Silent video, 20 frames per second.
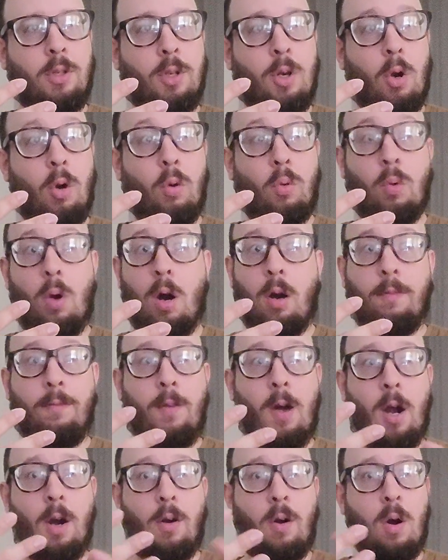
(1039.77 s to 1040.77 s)
You know, our
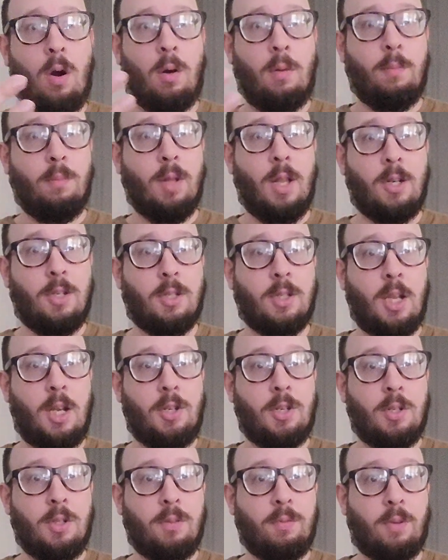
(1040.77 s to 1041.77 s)
firearm
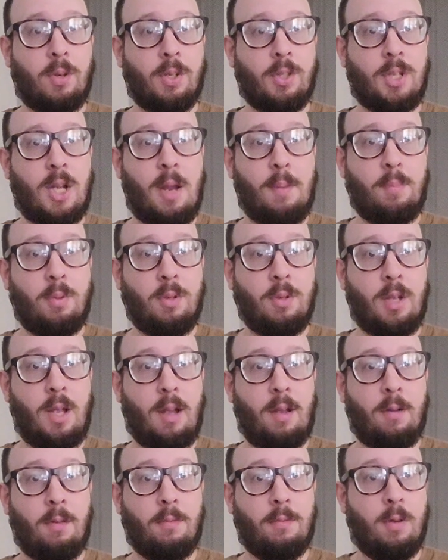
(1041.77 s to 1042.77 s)
legislations, for example,
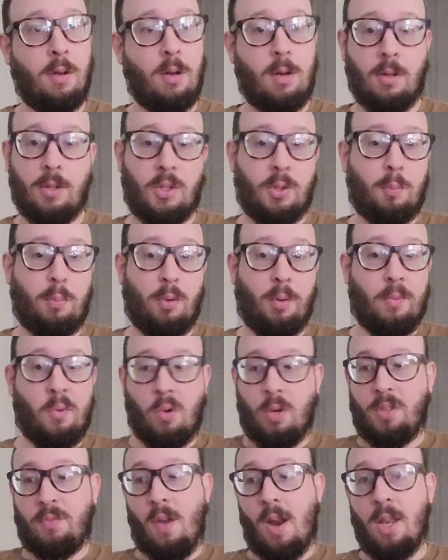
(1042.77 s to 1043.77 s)
have Supreme
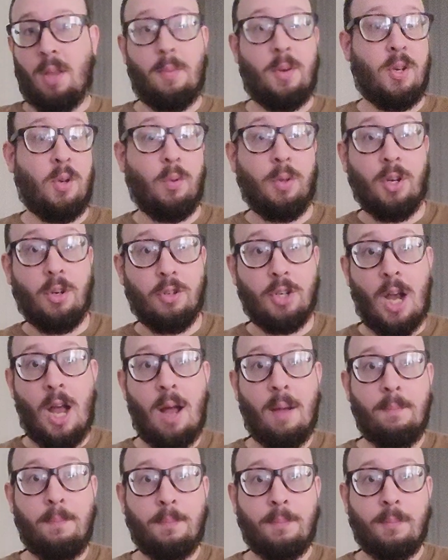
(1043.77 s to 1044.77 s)
Court's finally been doing their
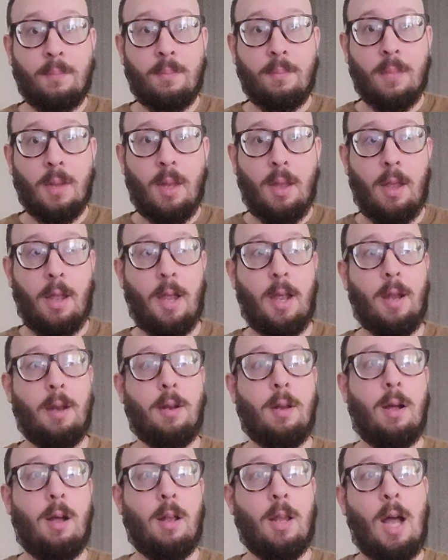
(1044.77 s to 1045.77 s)
job
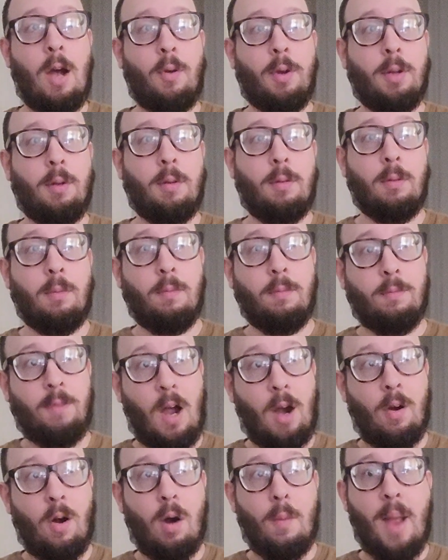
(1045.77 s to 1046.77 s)
and allowing
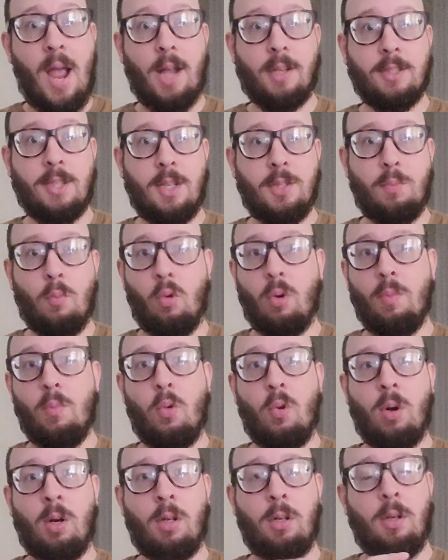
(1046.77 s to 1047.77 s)
firearm access more and
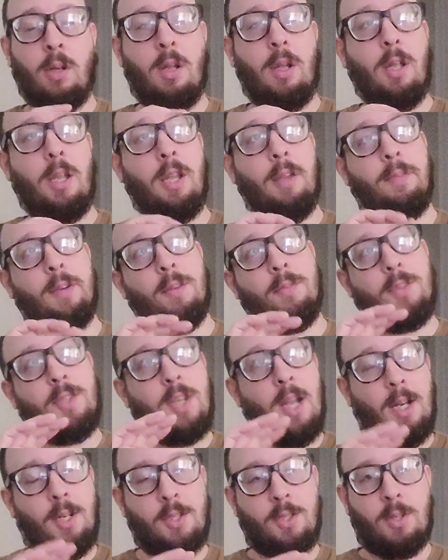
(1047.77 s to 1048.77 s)
more. Even if
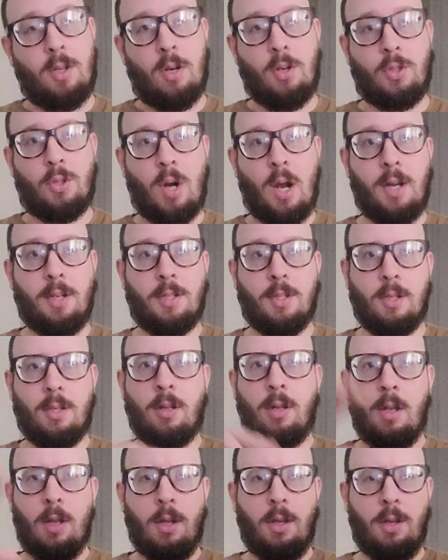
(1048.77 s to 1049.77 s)
states are trying to,
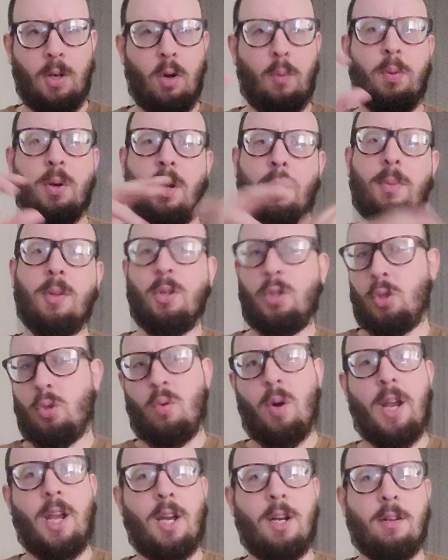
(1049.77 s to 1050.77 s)
put up the
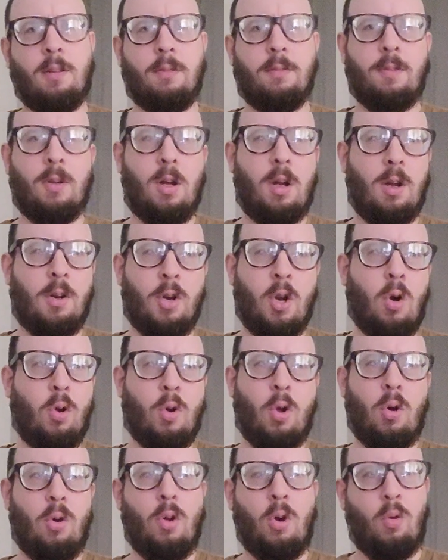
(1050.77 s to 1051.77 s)
charade of,
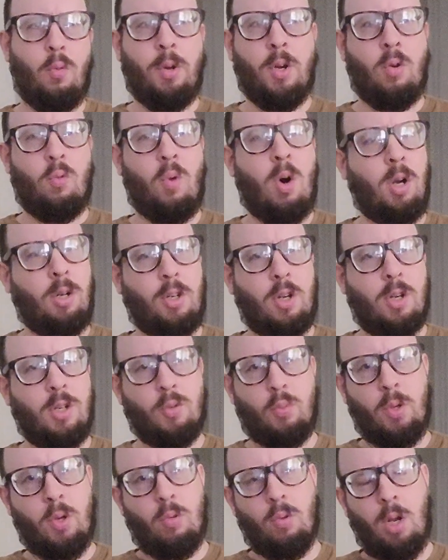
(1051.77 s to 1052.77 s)
no, we don't want
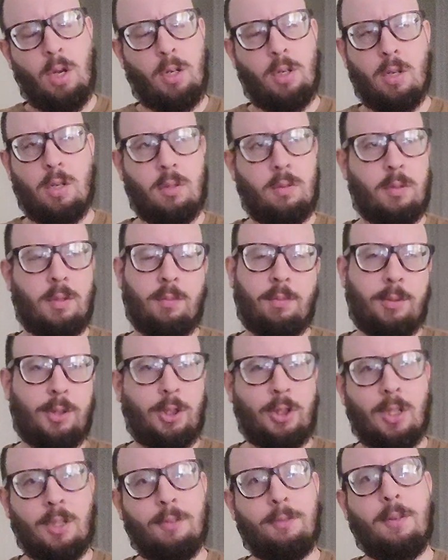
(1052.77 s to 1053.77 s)
guns, we don't like guns.
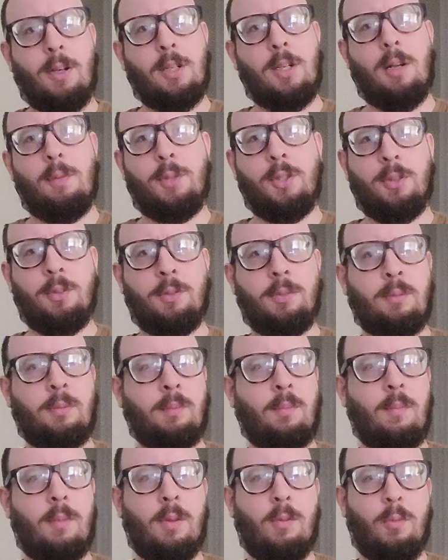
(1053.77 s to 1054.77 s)
Shut the fuck up, dude.
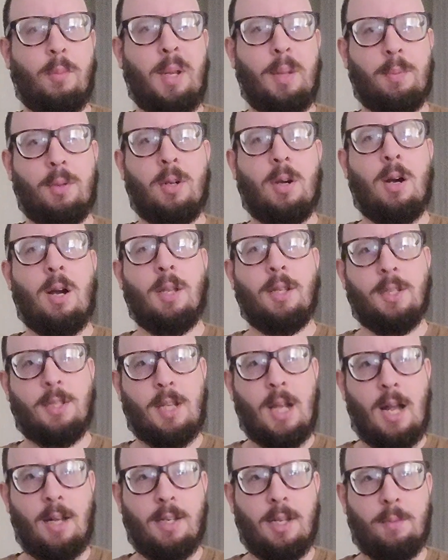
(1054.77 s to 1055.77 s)
When people are on this
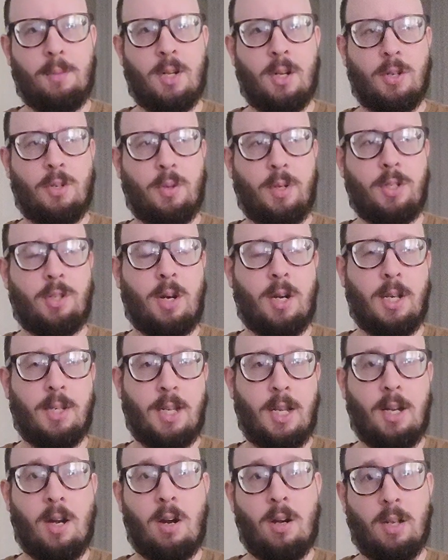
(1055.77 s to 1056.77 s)
goddamn country trying to
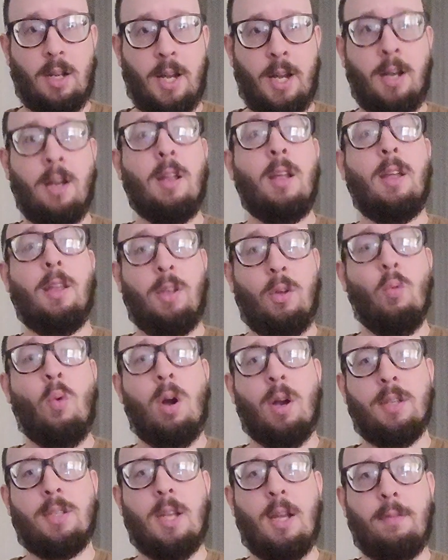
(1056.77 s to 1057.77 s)
take our land, you
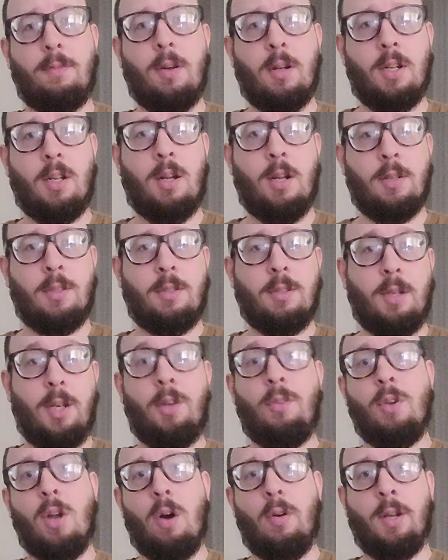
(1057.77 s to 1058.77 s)
want us to have fucking guns. And
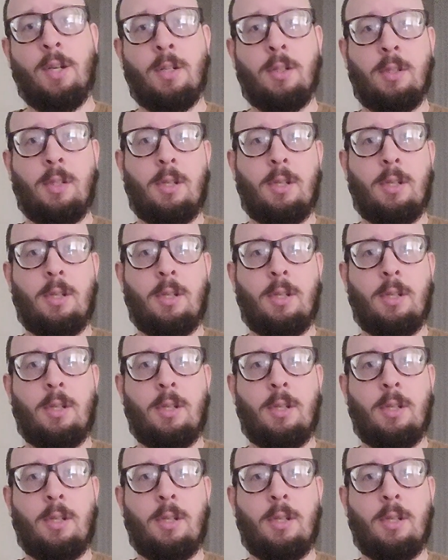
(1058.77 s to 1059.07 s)
you know it.